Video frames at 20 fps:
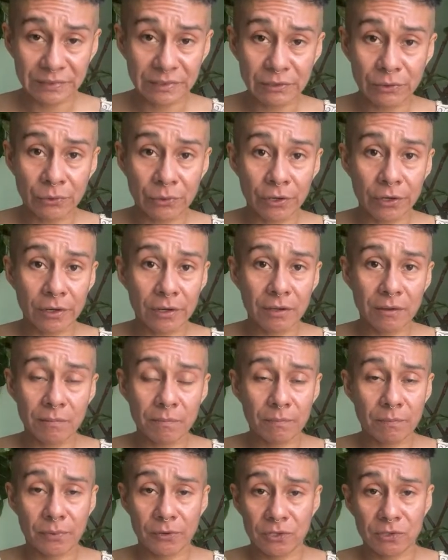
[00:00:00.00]
or
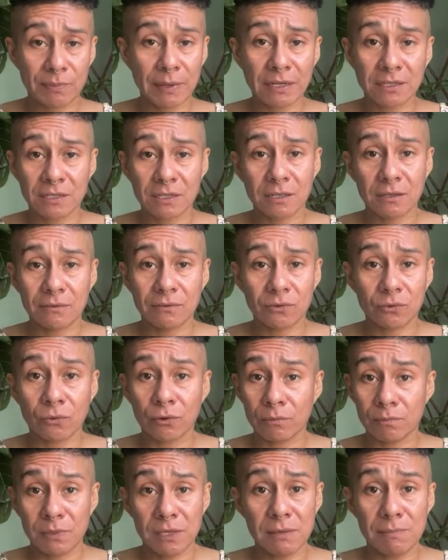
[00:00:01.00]
perspectives
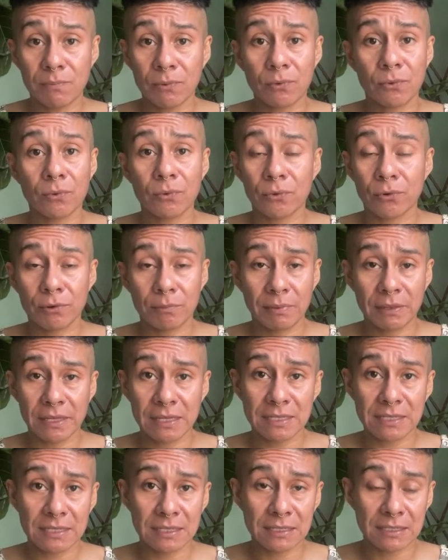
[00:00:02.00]
or people or
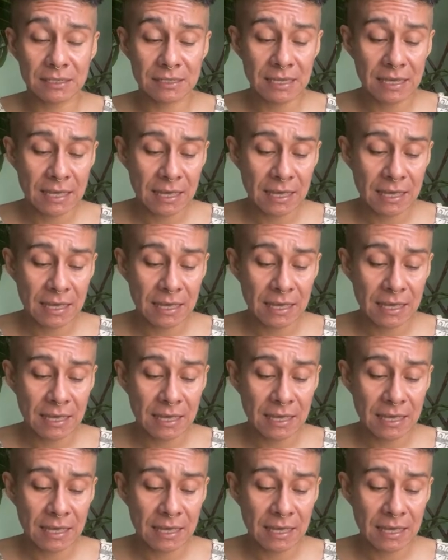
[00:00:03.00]
places,